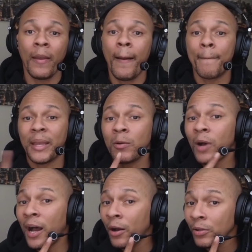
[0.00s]

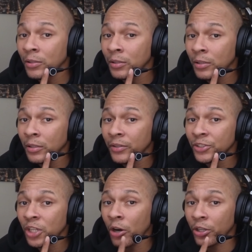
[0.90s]
Meanwhile, this
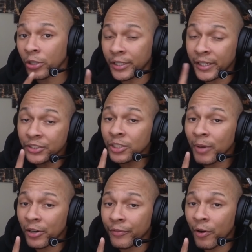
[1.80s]
cardioid condenser
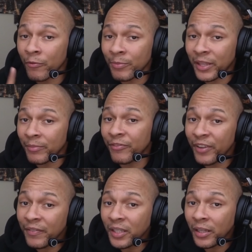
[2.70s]
microphone from the
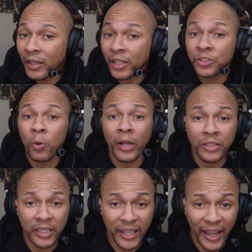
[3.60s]
M50 is going
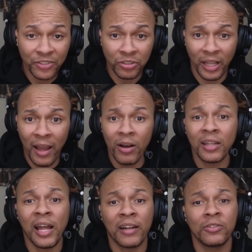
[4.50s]
to cancel out a
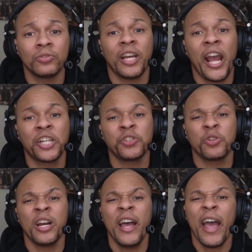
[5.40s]
lot of those extra
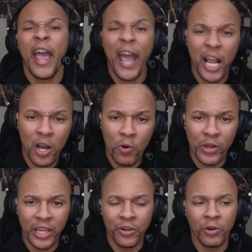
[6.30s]

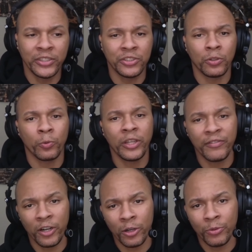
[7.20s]
echoey noises or
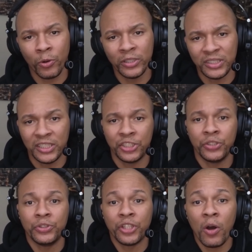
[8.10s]
reverb noises that you
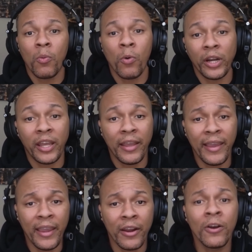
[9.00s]
don't want to
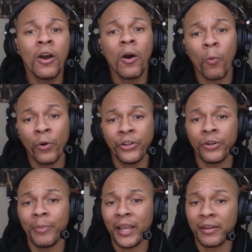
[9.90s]
hear when you're
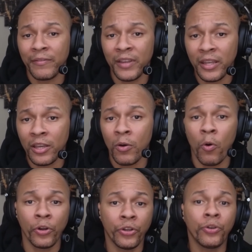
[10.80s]
making a video
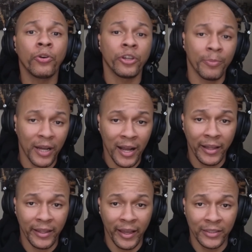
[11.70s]
or you're doing your
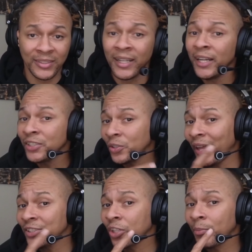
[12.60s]
podcast. So that
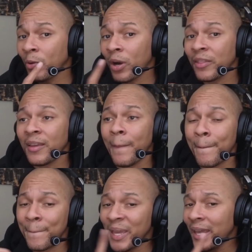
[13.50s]
is going to be one of the
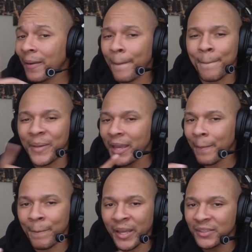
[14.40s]

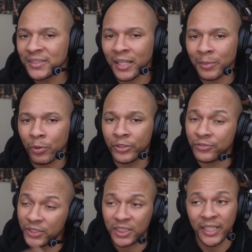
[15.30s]
big selling points for
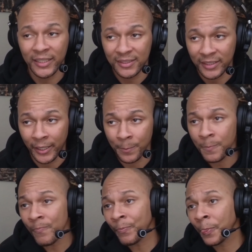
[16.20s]
this headset.
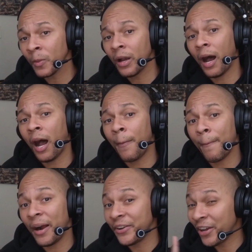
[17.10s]

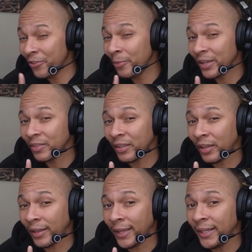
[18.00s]
Another big
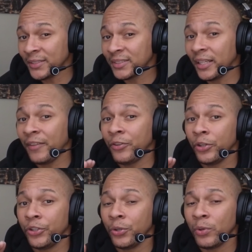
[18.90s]
thing is if you're
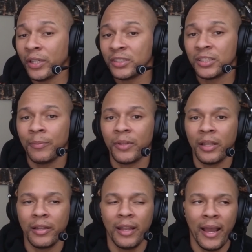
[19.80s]
doing
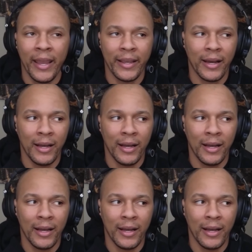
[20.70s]
something like